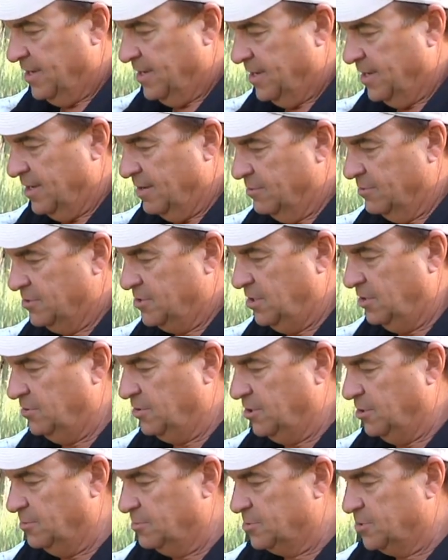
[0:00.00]
I was
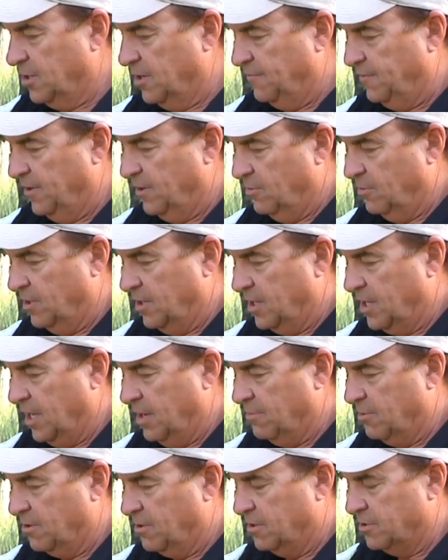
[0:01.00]
YouTube surfing when I
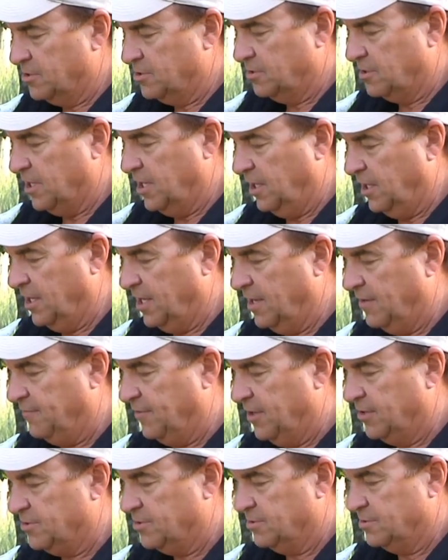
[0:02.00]
came across your killing
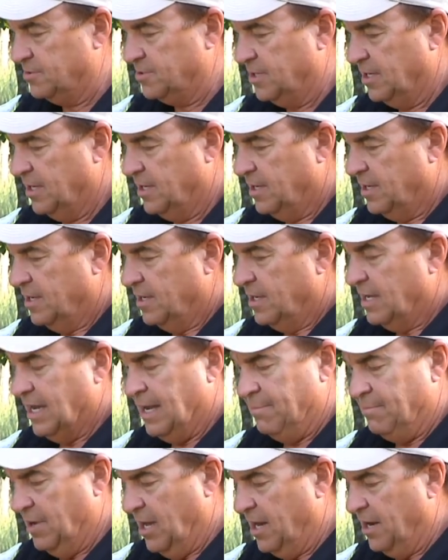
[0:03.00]
adventures.
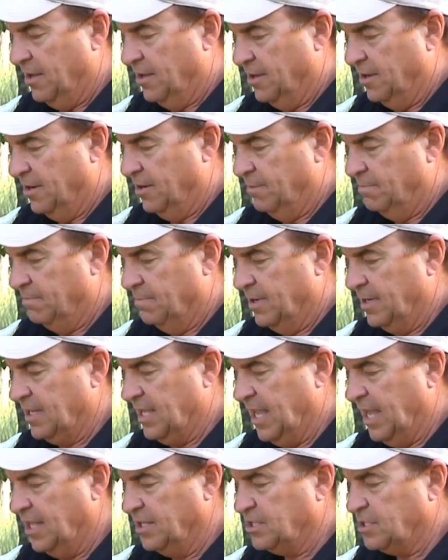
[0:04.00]
I'm not a hunter, but
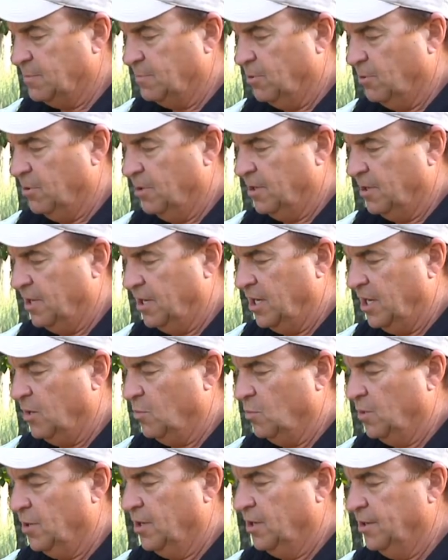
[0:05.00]
can support
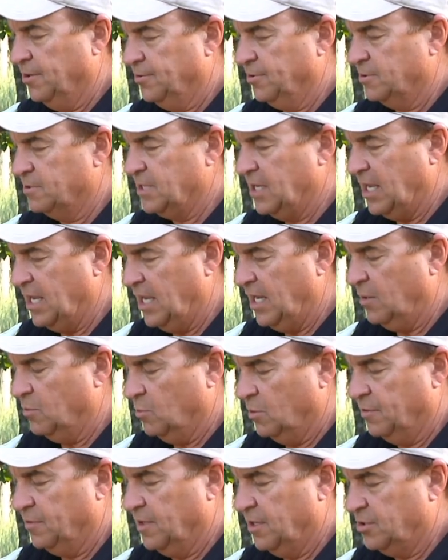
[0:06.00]
hunting when hunters eat
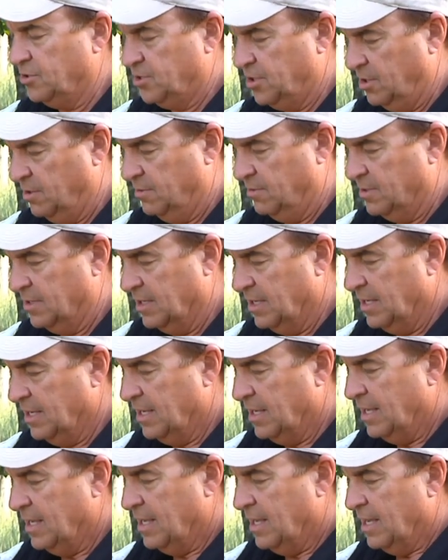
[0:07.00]
what they shoot.
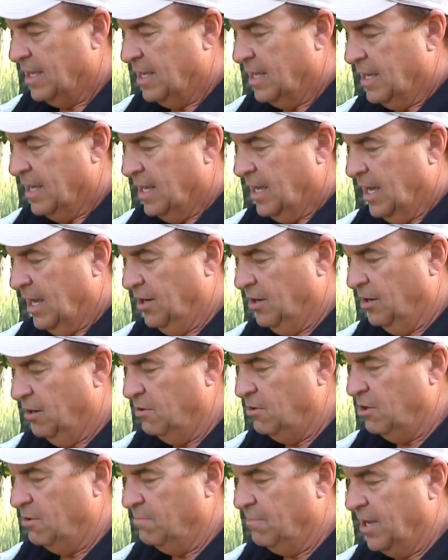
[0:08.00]
I know
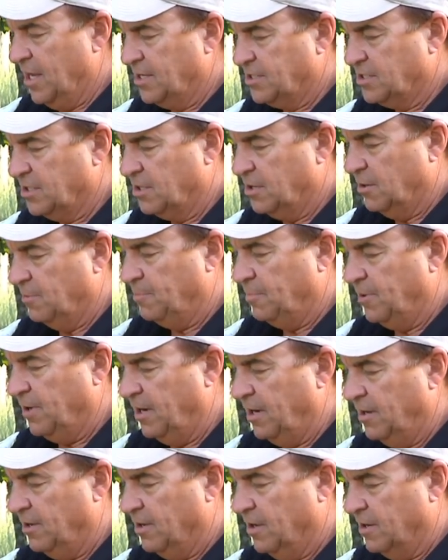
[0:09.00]
you massacre
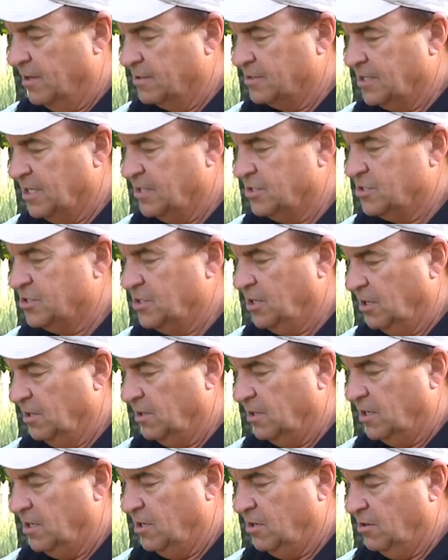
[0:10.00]
prairie dogs, and
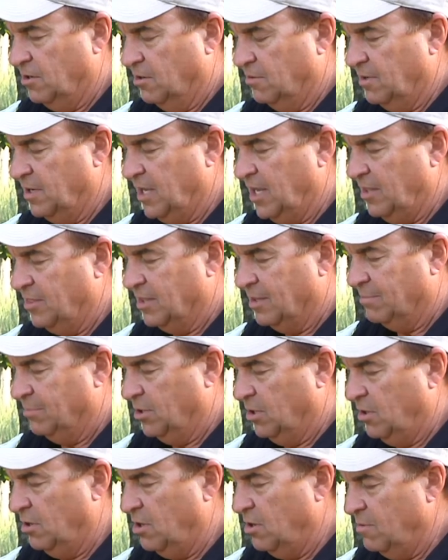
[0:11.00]
certainly you don't eat them,
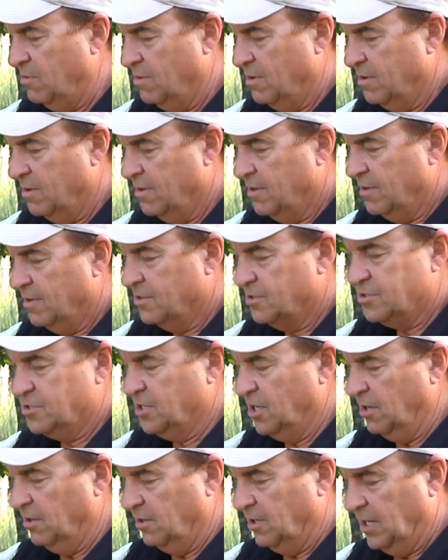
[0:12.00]
do you?
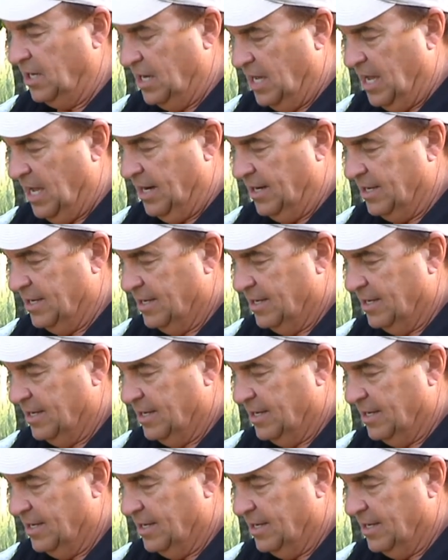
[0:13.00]
Certainly not.